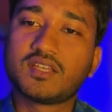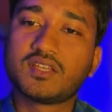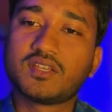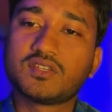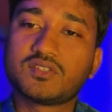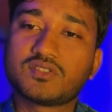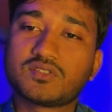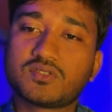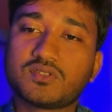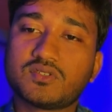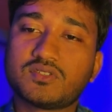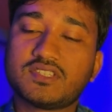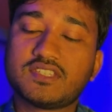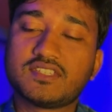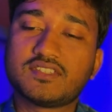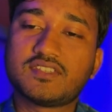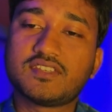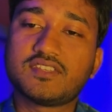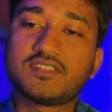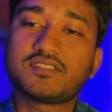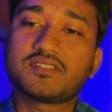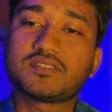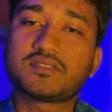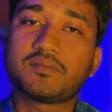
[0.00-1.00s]
So this
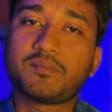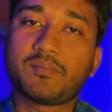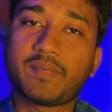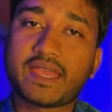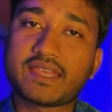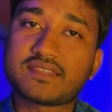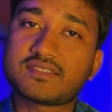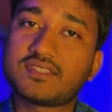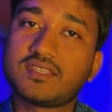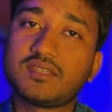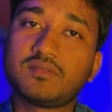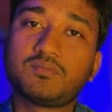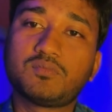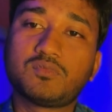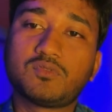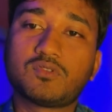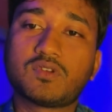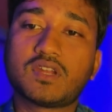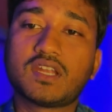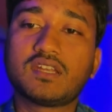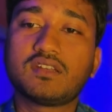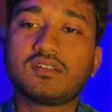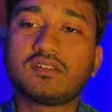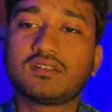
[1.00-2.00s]
is massive
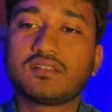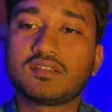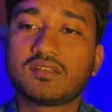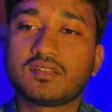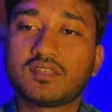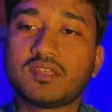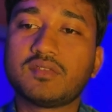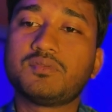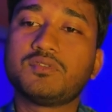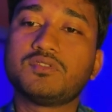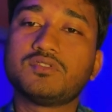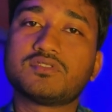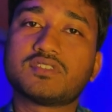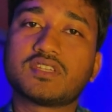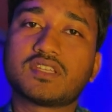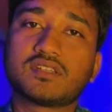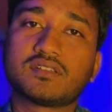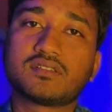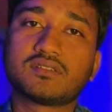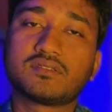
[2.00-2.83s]
pleural effusion.